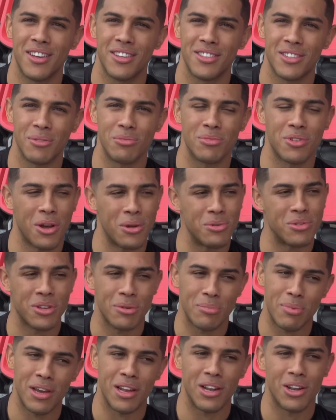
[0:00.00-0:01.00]
Sometimes it
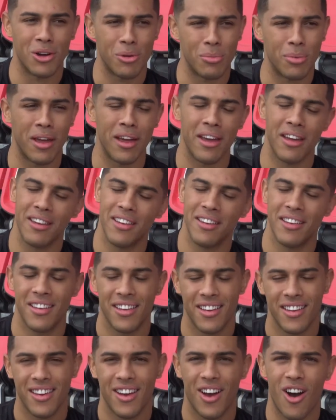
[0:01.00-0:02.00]
could be a little bit
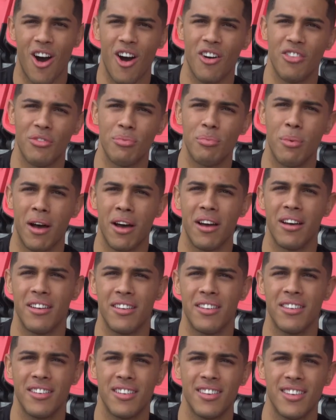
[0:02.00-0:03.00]
off, but
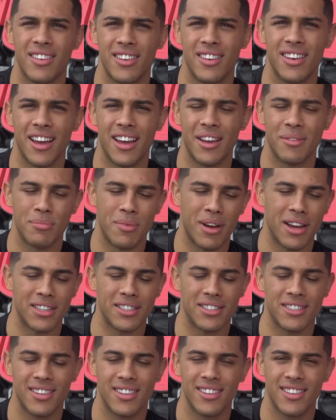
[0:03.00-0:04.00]
yeah,
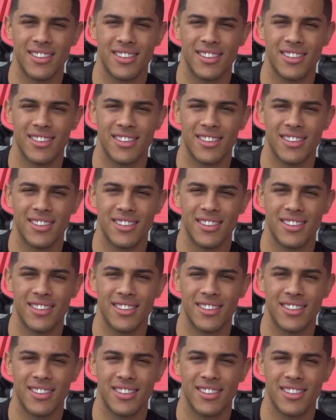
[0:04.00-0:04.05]
Max.